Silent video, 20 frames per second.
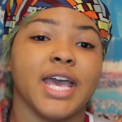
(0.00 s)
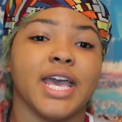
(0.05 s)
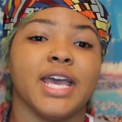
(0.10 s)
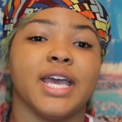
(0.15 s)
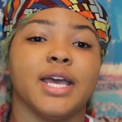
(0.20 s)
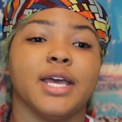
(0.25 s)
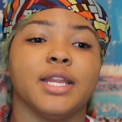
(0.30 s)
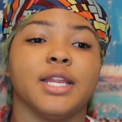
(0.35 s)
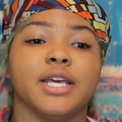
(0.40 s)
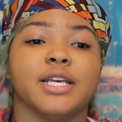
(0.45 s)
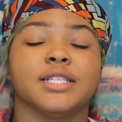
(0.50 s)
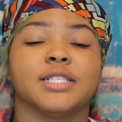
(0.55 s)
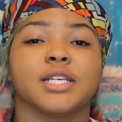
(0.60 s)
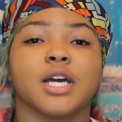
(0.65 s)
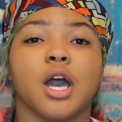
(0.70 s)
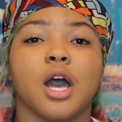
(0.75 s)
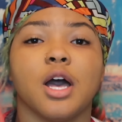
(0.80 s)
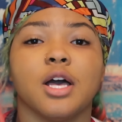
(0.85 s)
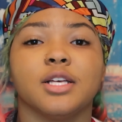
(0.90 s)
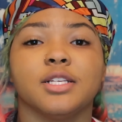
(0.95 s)
and it's
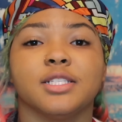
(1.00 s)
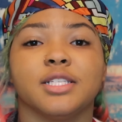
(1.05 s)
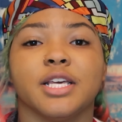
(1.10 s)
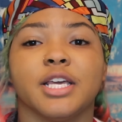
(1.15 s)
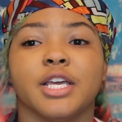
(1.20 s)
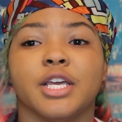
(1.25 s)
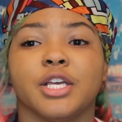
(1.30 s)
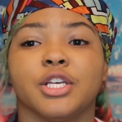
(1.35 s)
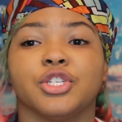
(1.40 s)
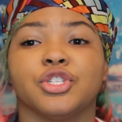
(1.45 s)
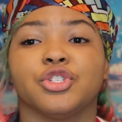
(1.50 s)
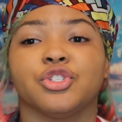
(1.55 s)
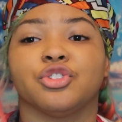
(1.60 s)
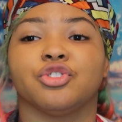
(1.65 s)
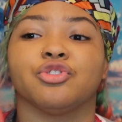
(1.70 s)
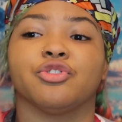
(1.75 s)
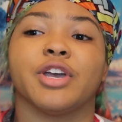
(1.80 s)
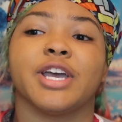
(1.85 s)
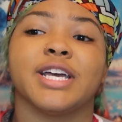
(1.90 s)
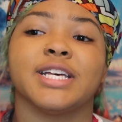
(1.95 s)
causing
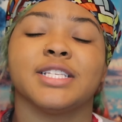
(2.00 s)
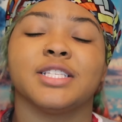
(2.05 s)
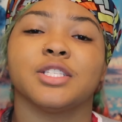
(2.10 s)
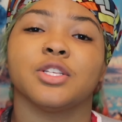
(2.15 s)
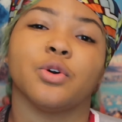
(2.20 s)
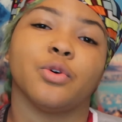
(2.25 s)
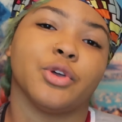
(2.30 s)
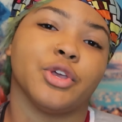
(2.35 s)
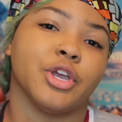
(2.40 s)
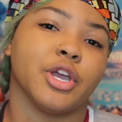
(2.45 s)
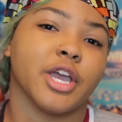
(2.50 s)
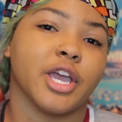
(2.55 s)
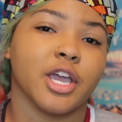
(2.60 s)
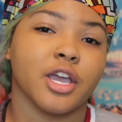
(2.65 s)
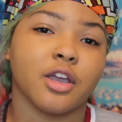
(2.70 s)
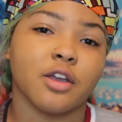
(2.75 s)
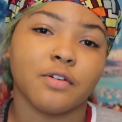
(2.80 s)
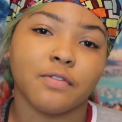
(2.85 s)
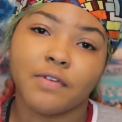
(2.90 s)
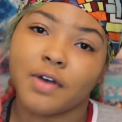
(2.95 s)
stress on your
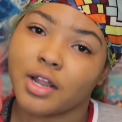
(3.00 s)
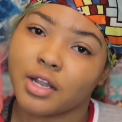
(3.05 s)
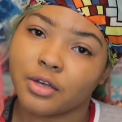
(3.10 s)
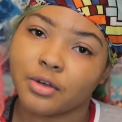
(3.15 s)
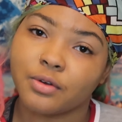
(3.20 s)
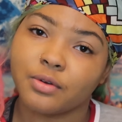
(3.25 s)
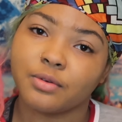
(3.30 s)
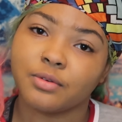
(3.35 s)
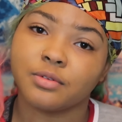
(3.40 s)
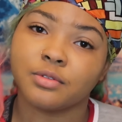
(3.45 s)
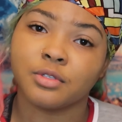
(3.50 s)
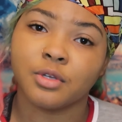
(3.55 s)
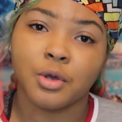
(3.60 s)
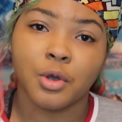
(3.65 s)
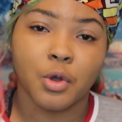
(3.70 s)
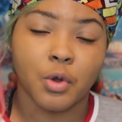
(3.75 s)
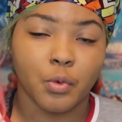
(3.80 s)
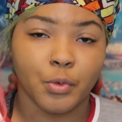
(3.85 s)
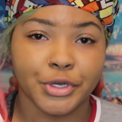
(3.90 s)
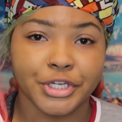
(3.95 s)
hair follicles,
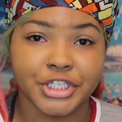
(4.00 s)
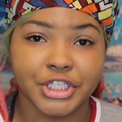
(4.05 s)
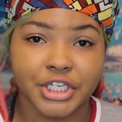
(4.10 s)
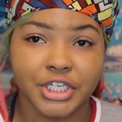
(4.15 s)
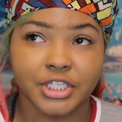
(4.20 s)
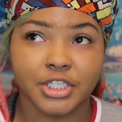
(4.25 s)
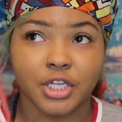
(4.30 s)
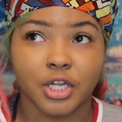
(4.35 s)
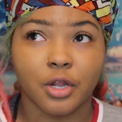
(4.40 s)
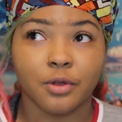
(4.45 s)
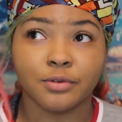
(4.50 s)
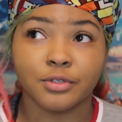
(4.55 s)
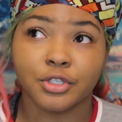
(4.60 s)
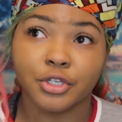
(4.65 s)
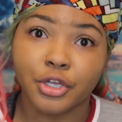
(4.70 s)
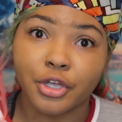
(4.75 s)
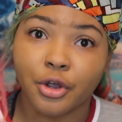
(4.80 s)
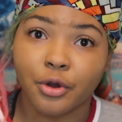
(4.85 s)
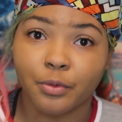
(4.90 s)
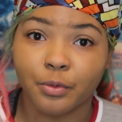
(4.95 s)
which is close
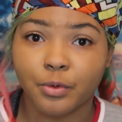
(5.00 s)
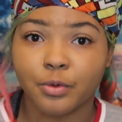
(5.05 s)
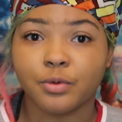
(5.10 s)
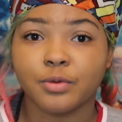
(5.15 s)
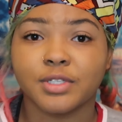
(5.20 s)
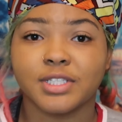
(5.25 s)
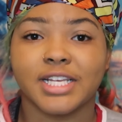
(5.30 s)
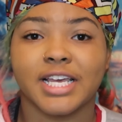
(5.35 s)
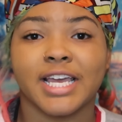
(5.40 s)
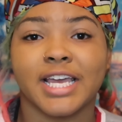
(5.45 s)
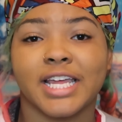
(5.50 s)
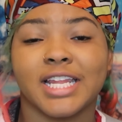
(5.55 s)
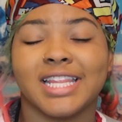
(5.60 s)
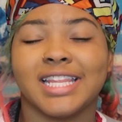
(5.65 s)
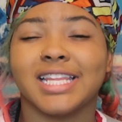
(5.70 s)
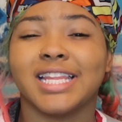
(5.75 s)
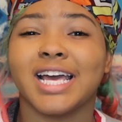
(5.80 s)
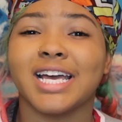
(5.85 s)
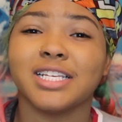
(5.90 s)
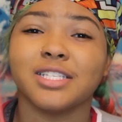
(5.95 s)
to your roots,
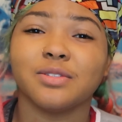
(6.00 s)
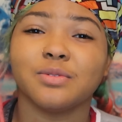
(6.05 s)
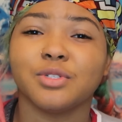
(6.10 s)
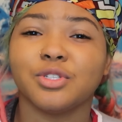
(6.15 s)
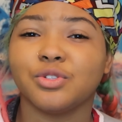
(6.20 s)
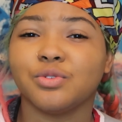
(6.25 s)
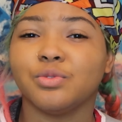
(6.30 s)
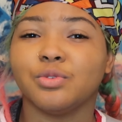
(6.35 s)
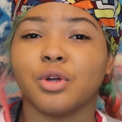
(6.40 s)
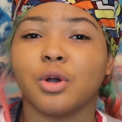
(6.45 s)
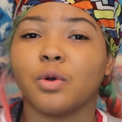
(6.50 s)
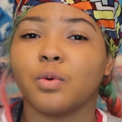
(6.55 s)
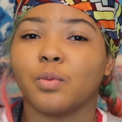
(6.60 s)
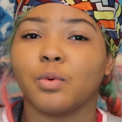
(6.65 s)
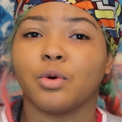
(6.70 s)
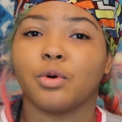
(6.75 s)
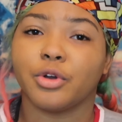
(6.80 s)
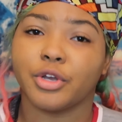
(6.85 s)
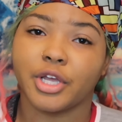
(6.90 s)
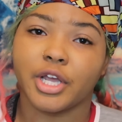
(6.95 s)
and that's what you don't
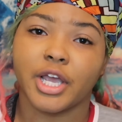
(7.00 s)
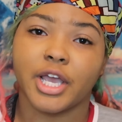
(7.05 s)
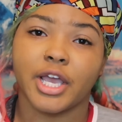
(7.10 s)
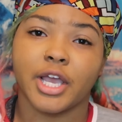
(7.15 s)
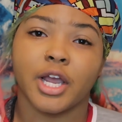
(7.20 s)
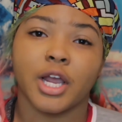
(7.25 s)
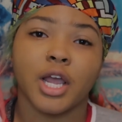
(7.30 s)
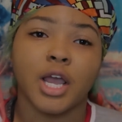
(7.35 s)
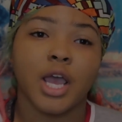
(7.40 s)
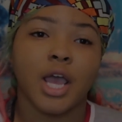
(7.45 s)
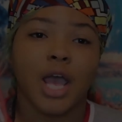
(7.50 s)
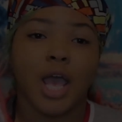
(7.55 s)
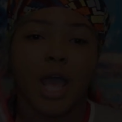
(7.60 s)
want on your hair.